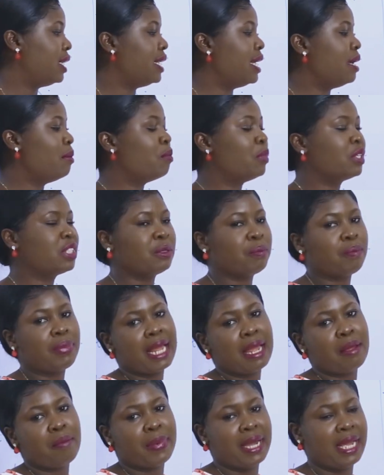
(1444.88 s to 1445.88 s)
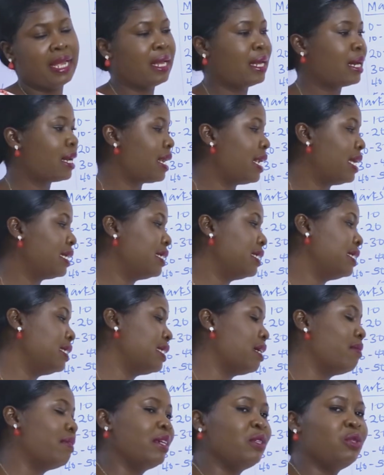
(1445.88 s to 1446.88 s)
Then multiply by class
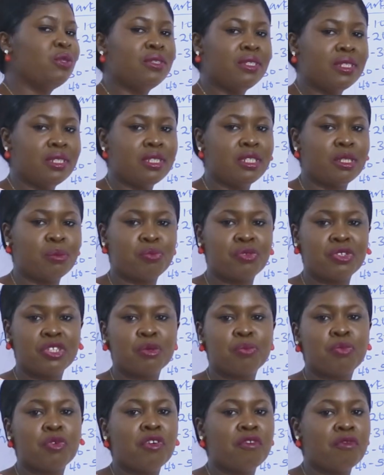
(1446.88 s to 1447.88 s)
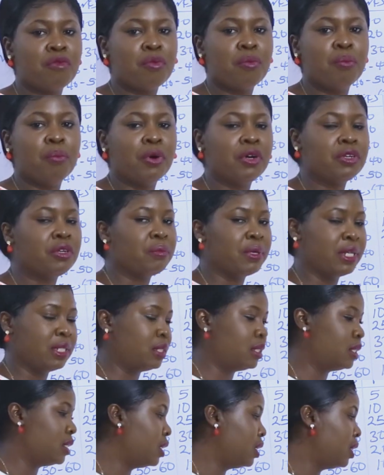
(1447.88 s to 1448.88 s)
interval. Using the principle of
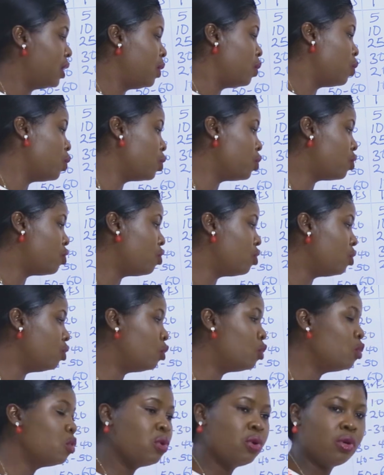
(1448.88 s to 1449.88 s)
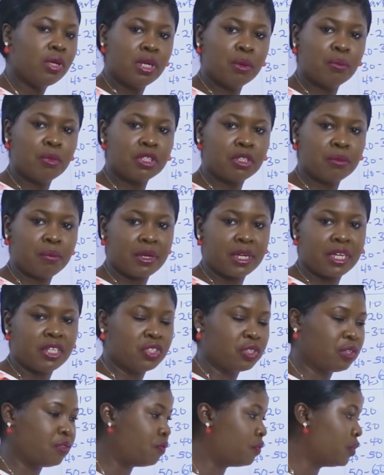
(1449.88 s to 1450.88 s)
BODMAS, would do the
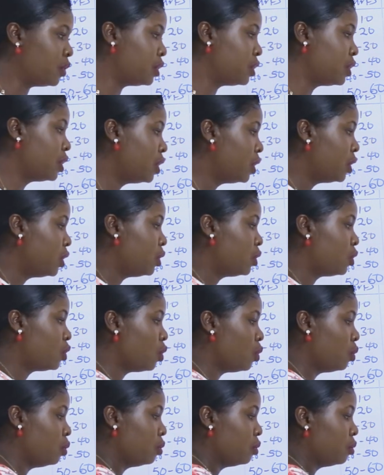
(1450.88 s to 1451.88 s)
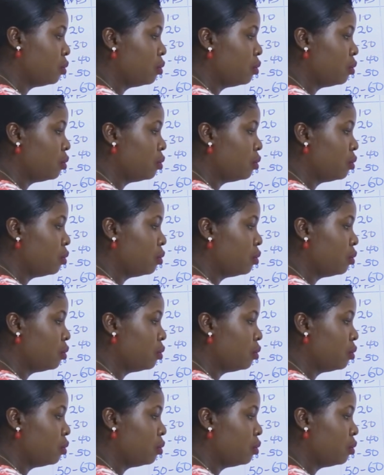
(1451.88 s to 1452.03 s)
multiplication first. So